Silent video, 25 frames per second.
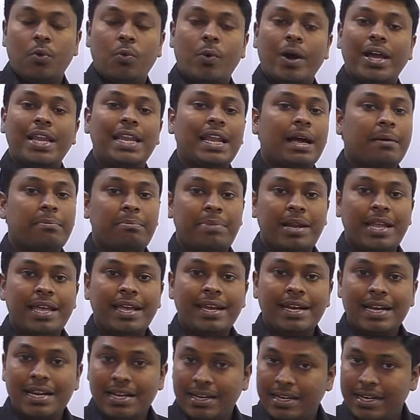while
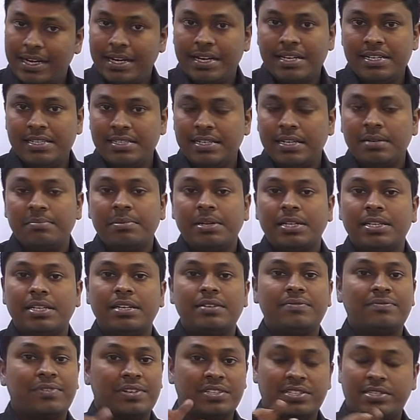applying a traditional
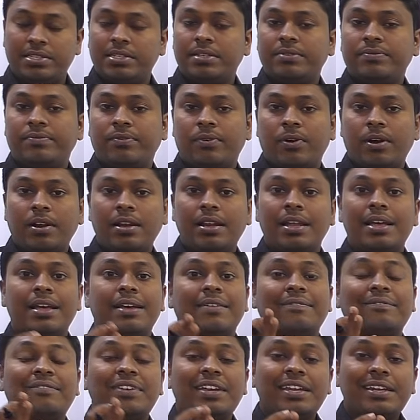method, first of all,
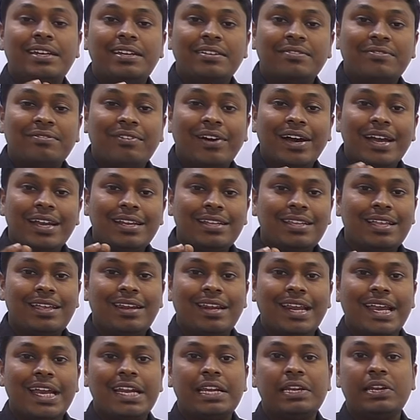we divide the
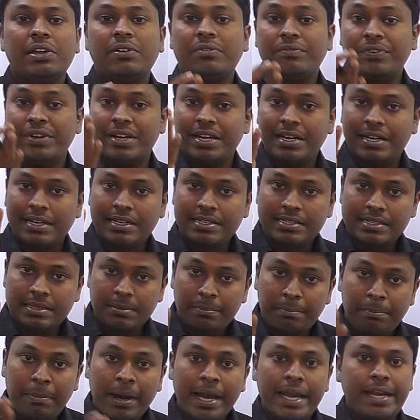rate of
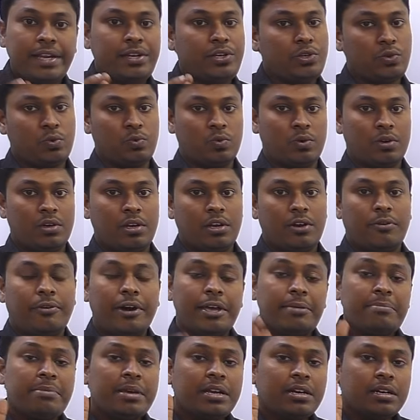interest by 2.
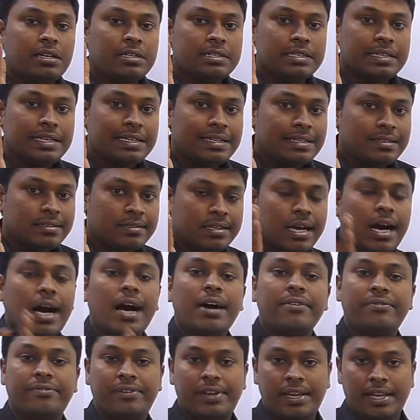Why? Because it is
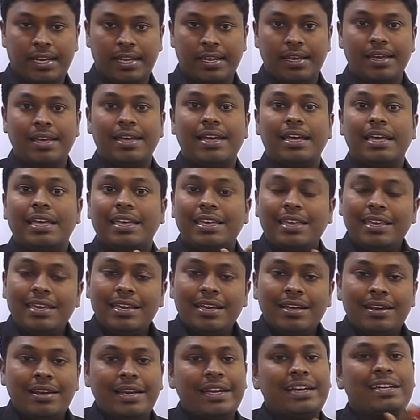half-yearly.
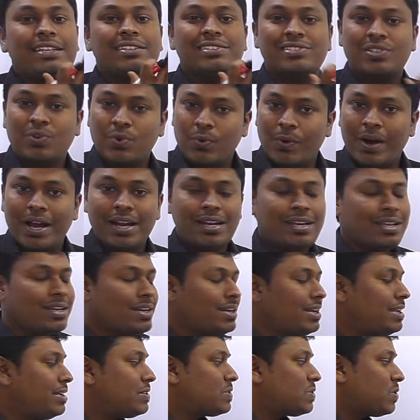Here it is
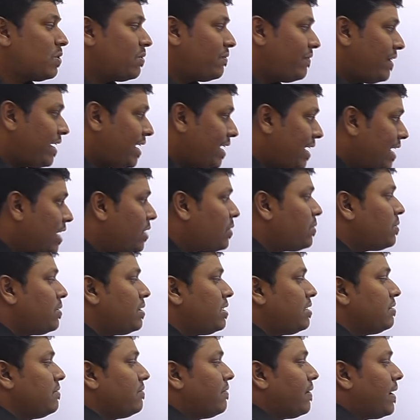quarterly. So we need to
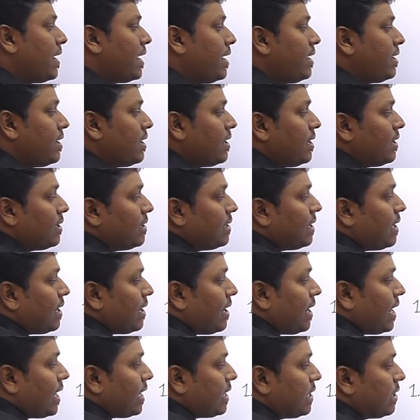divide the
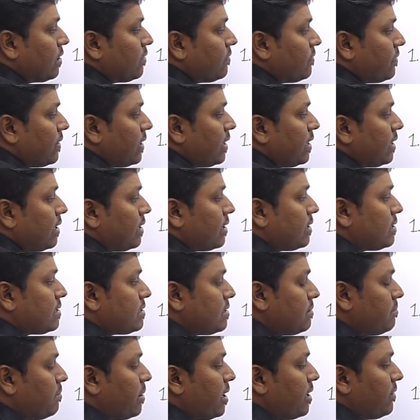rate of
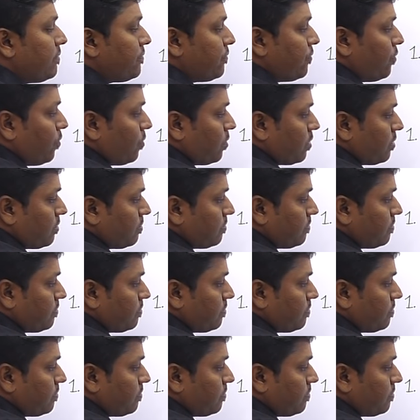interest by 4.